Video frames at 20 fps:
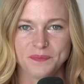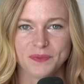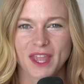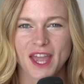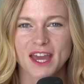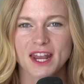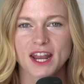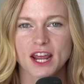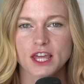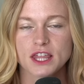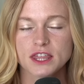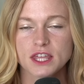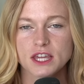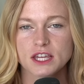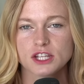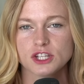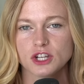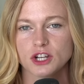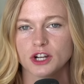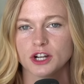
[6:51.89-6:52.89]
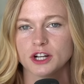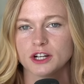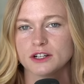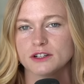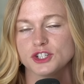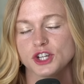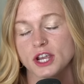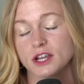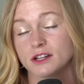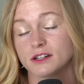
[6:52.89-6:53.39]
And I think her
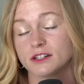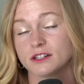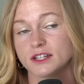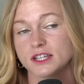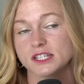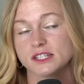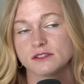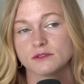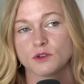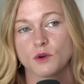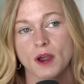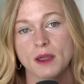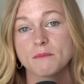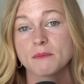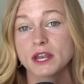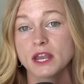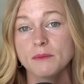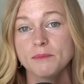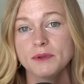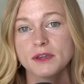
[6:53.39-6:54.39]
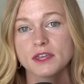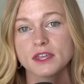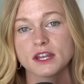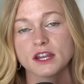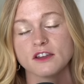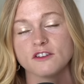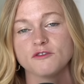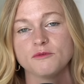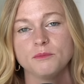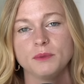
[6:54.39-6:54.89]
channel is quite
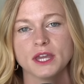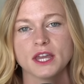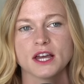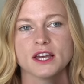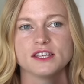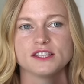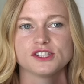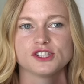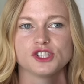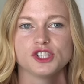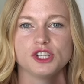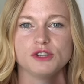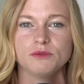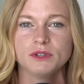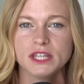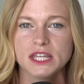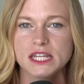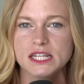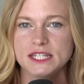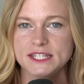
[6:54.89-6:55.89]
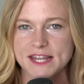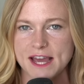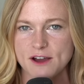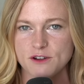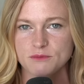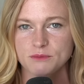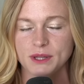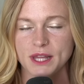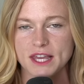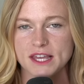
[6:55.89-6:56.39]
manipulative because she really
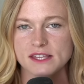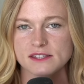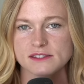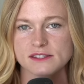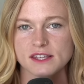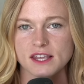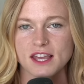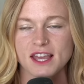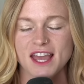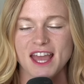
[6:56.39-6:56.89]
downplays